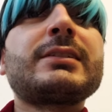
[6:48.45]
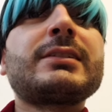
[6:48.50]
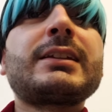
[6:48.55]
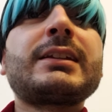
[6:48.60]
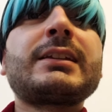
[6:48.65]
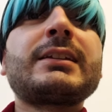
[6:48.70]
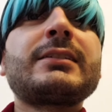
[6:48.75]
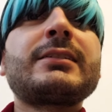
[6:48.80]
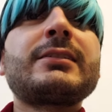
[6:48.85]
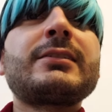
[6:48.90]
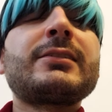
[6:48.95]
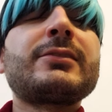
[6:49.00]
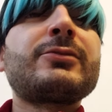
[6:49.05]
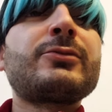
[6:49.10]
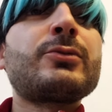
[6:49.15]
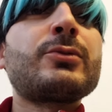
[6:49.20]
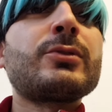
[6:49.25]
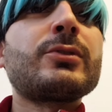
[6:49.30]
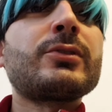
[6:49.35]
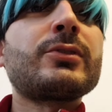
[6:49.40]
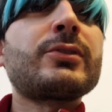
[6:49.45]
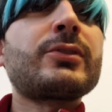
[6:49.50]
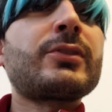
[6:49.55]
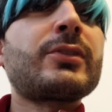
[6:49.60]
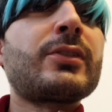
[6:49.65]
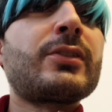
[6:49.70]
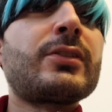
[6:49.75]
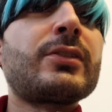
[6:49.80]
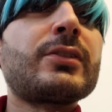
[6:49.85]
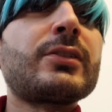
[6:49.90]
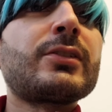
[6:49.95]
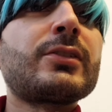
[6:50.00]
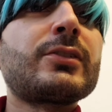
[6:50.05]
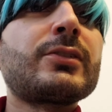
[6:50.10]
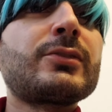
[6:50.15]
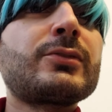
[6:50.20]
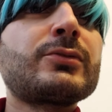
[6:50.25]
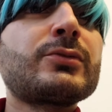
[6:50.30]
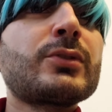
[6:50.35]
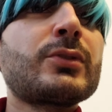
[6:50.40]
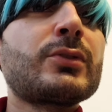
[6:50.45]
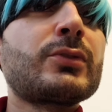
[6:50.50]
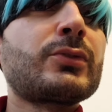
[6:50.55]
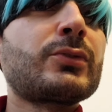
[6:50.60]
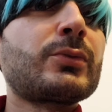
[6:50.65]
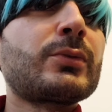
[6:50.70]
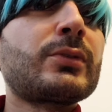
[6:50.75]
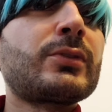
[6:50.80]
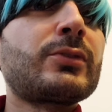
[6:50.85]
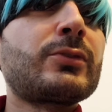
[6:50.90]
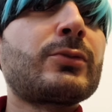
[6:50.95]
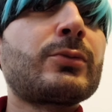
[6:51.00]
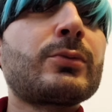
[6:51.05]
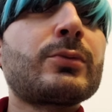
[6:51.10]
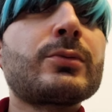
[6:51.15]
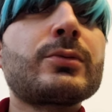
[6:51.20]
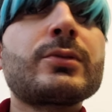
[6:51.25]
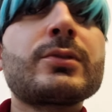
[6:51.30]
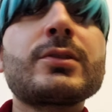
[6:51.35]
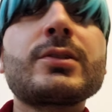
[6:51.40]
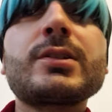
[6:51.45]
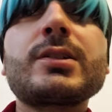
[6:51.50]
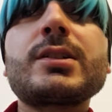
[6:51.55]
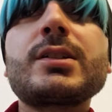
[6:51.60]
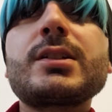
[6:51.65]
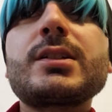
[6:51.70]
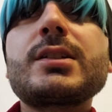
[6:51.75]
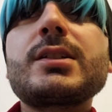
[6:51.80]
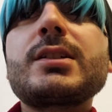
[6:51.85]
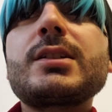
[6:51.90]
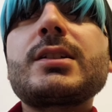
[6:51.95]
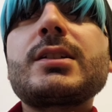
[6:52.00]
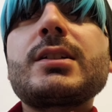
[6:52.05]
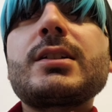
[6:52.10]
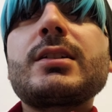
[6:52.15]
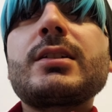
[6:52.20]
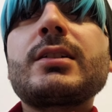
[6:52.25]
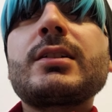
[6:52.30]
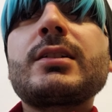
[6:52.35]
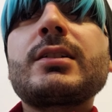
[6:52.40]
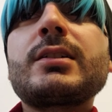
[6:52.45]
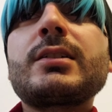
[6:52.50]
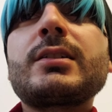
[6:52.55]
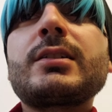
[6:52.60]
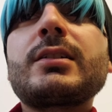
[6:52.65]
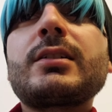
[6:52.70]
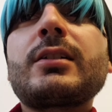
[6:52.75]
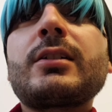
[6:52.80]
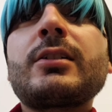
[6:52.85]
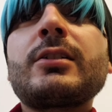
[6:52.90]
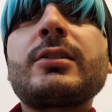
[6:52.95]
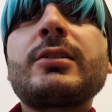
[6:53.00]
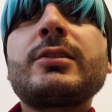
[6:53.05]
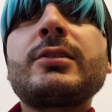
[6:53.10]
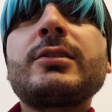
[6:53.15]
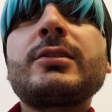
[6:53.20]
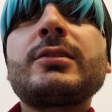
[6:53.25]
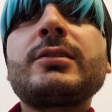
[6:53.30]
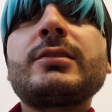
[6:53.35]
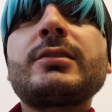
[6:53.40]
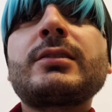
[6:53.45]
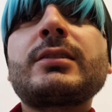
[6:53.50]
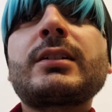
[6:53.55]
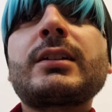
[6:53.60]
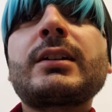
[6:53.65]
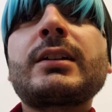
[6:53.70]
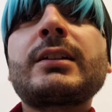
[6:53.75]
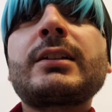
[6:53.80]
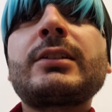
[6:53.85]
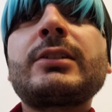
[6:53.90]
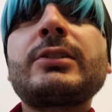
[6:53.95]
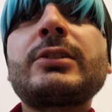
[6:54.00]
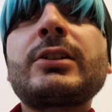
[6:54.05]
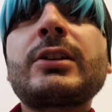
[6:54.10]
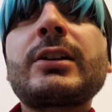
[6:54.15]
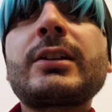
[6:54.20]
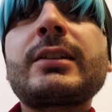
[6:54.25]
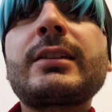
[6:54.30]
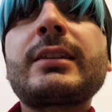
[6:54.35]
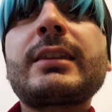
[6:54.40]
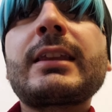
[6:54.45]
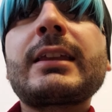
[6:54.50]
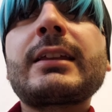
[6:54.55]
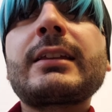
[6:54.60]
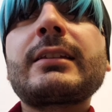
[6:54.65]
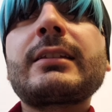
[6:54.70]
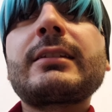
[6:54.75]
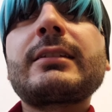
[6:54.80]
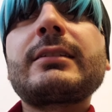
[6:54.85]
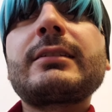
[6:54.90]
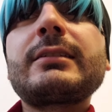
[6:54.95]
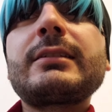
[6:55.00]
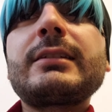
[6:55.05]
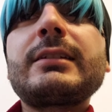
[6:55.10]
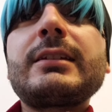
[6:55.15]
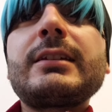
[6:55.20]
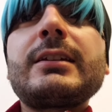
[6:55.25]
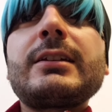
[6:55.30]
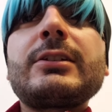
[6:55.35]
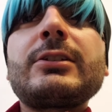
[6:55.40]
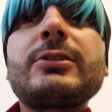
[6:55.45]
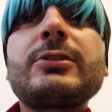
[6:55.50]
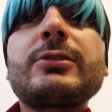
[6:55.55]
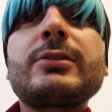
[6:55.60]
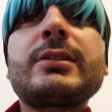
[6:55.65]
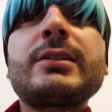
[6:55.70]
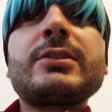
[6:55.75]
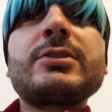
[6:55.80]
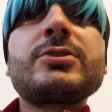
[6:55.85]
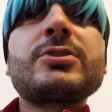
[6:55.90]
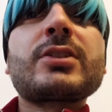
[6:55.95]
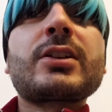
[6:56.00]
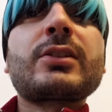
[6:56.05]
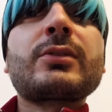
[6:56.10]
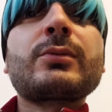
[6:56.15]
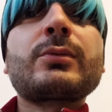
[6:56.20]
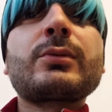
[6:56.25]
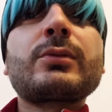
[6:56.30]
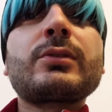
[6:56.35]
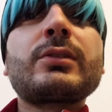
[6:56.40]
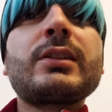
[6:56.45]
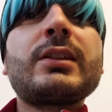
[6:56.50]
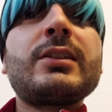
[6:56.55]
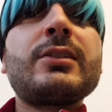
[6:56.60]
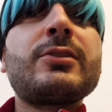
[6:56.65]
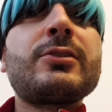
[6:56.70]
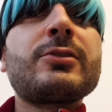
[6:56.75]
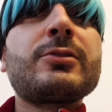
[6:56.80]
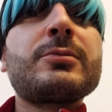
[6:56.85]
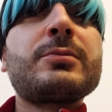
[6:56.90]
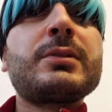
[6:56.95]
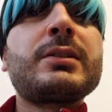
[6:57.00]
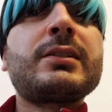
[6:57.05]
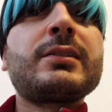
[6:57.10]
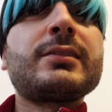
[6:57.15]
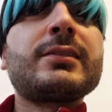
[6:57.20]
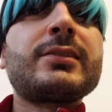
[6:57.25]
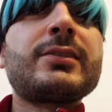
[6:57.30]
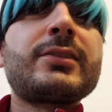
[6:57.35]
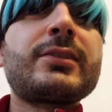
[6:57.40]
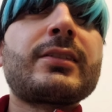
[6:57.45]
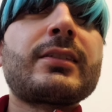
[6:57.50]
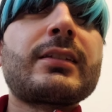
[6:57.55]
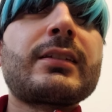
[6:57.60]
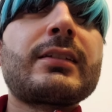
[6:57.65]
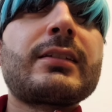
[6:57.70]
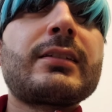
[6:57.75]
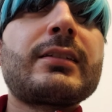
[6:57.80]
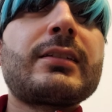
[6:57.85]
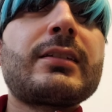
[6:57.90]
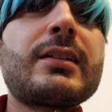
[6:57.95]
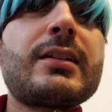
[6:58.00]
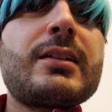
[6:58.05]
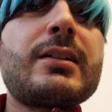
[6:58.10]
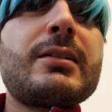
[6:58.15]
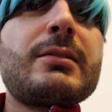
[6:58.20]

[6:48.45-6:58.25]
And of course the grocery store are not that good in general either, because they